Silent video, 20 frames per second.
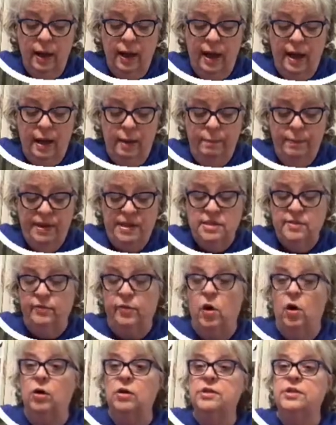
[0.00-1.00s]
a piece of
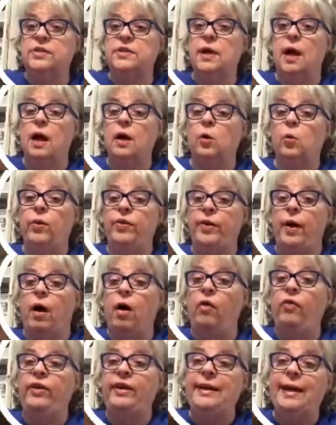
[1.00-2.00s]
cardstock with
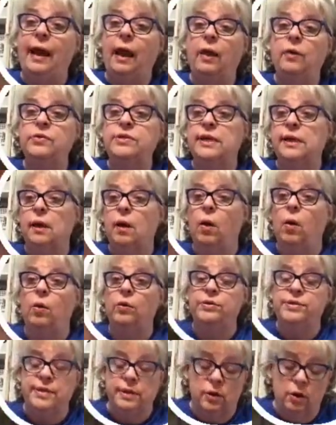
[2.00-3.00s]
all the yellows and
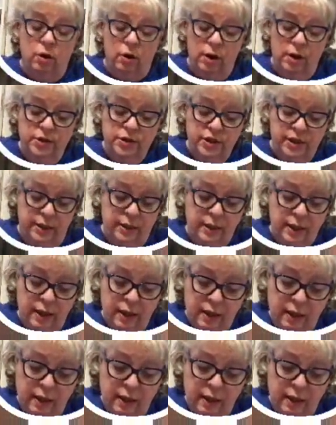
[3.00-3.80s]
golds and orange and